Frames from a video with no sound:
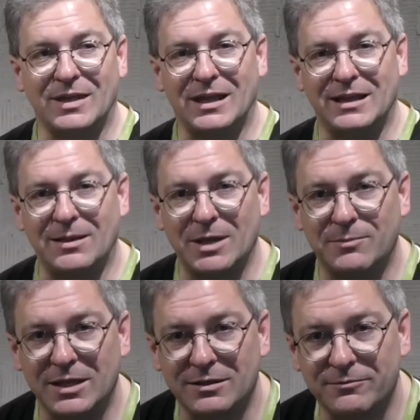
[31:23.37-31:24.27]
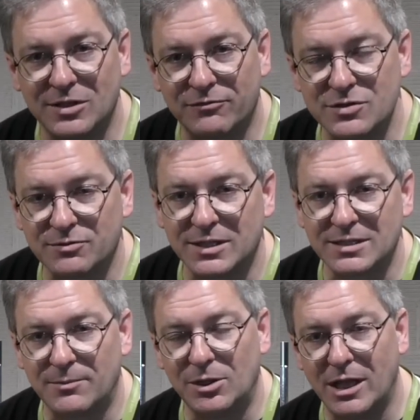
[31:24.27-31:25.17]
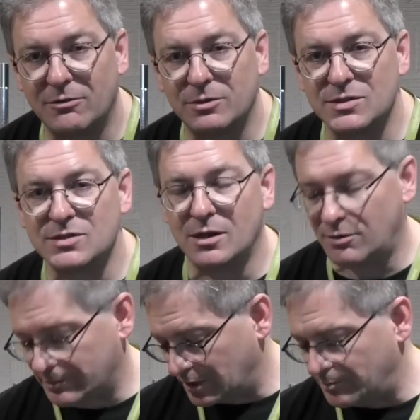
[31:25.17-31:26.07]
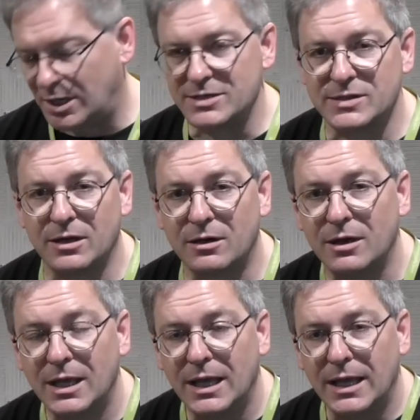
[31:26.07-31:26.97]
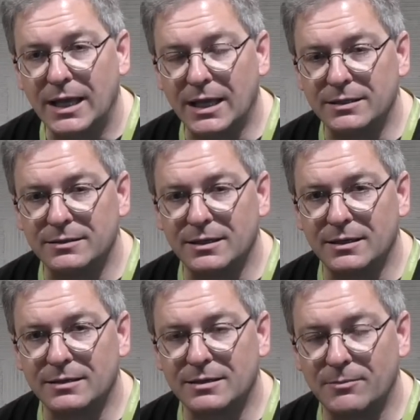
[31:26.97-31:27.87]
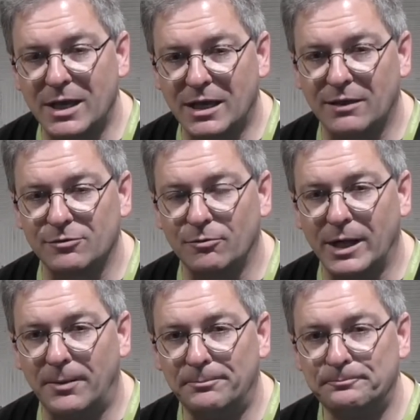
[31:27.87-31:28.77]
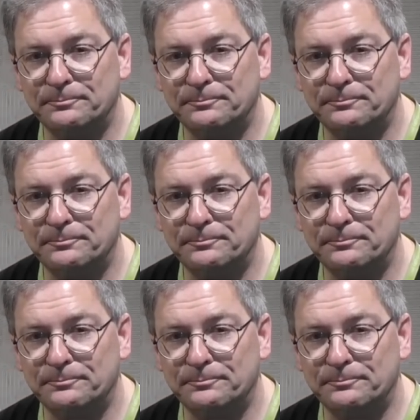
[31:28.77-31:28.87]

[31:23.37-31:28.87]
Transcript: And that may be the difference with the double languid. So I'm going to pause here and come back after a while.